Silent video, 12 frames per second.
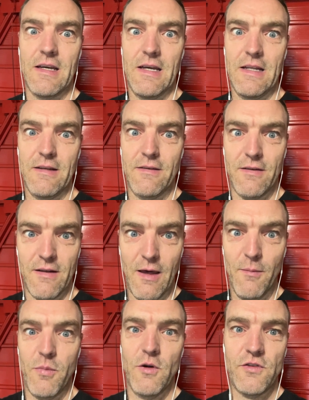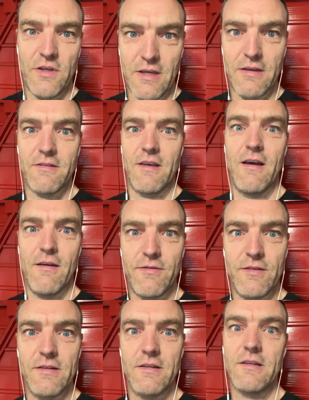and like pushing yourself
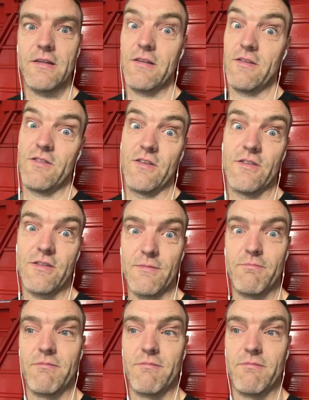and just